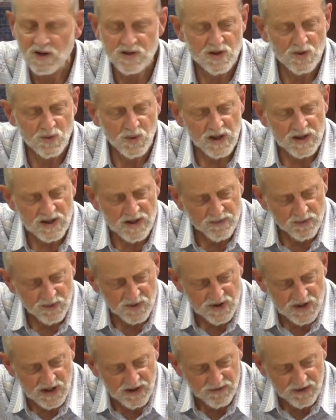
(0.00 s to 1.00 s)
This is quite
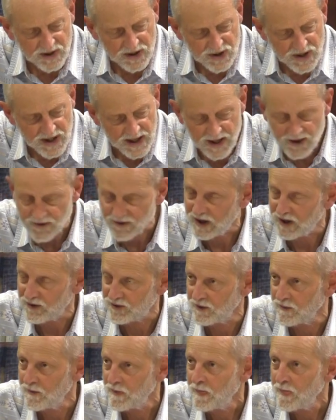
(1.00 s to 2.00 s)
difficult stuff to get your head
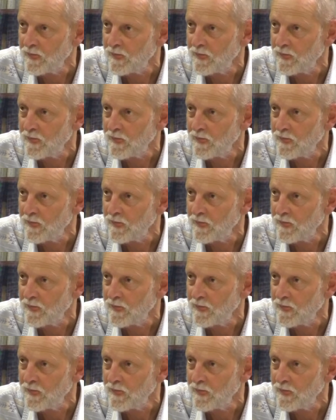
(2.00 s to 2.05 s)
around.